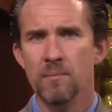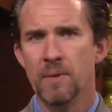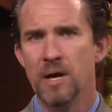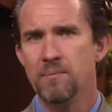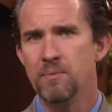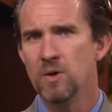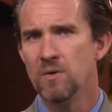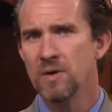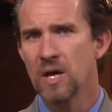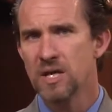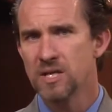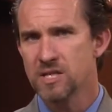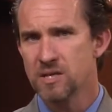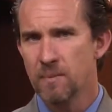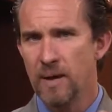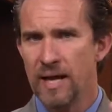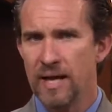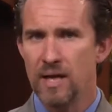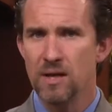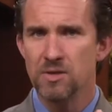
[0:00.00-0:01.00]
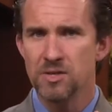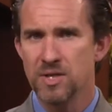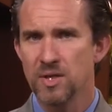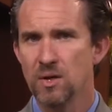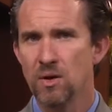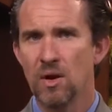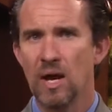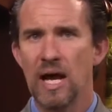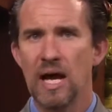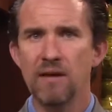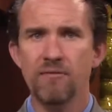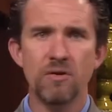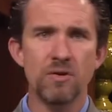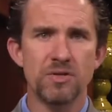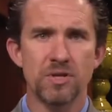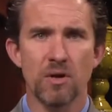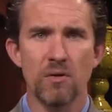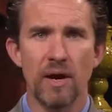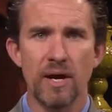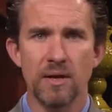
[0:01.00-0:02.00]
maybe you've got somebody else in your life
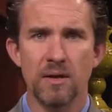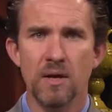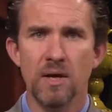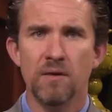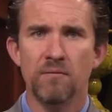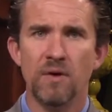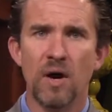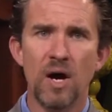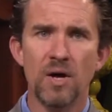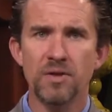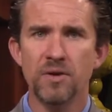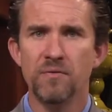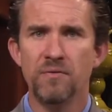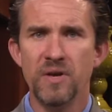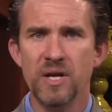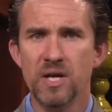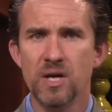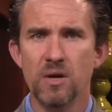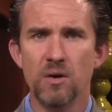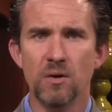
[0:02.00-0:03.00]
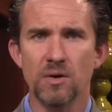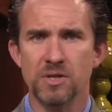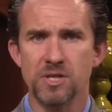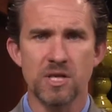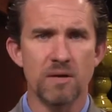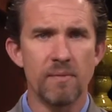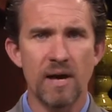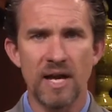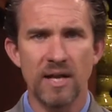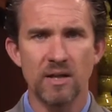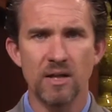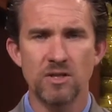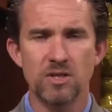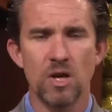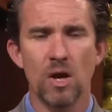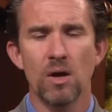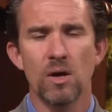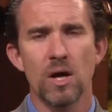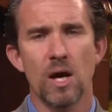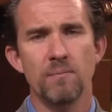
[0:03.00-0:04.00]
who's a great father figure or somebody that
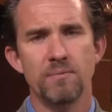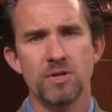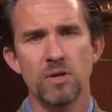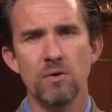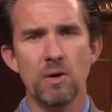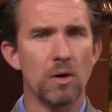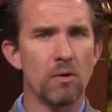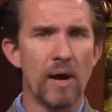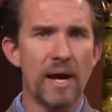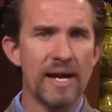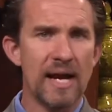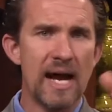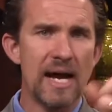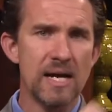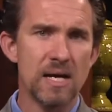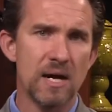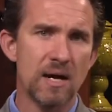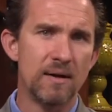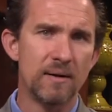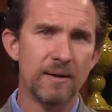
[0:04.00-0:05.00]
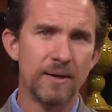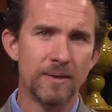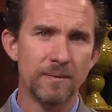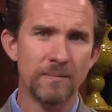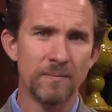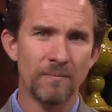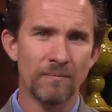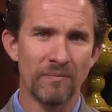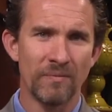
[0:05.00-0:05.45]
you look up to, a great icon.